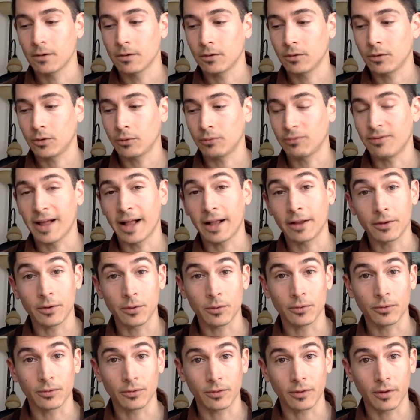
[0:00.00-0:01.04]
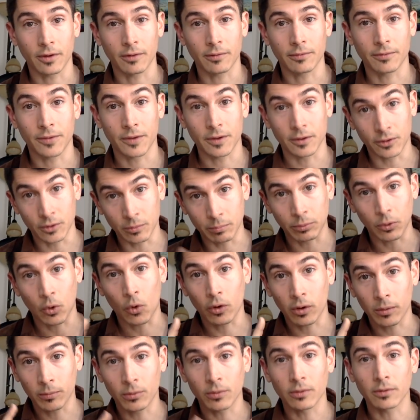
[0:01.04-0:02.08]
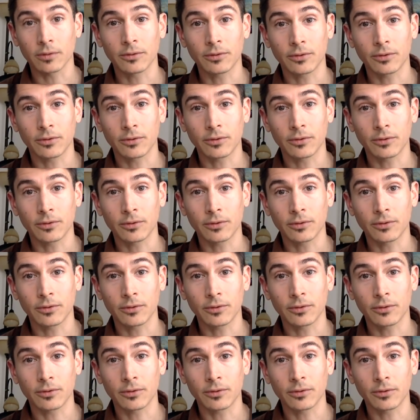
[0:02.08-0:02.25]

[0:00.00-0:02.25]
you know, values of the deplorables,